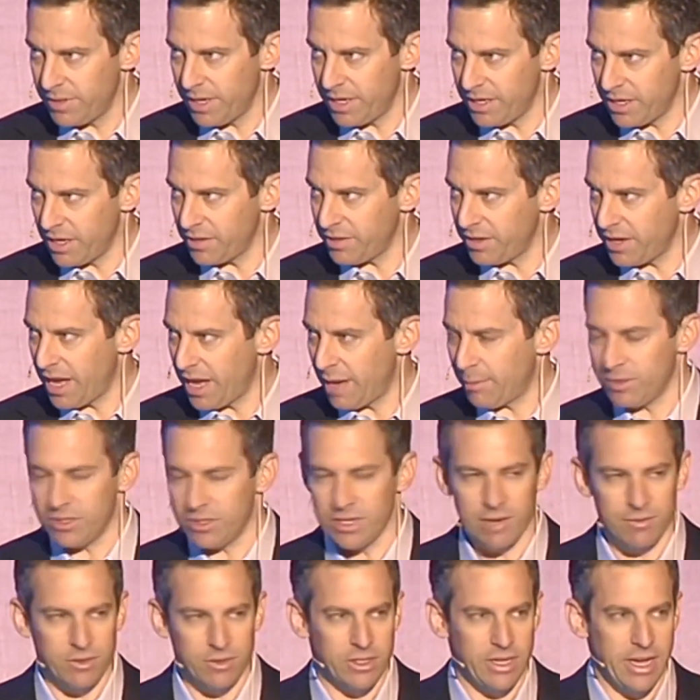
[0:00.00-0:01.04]
and nothing
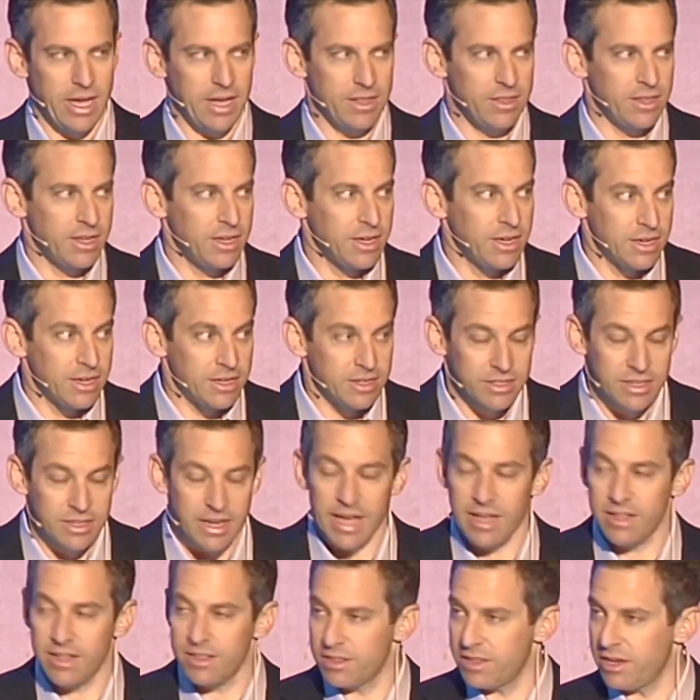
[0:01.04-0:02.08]
happens after death,
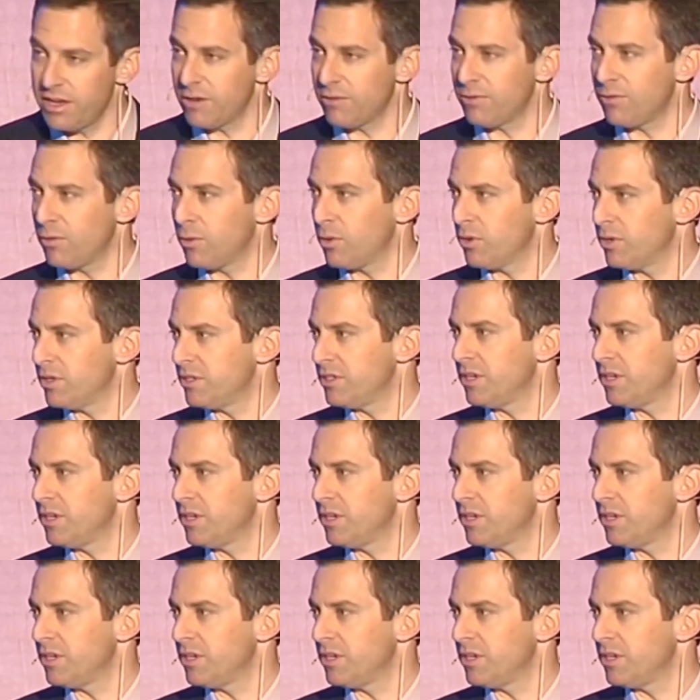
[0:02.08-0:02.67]
death, therefore,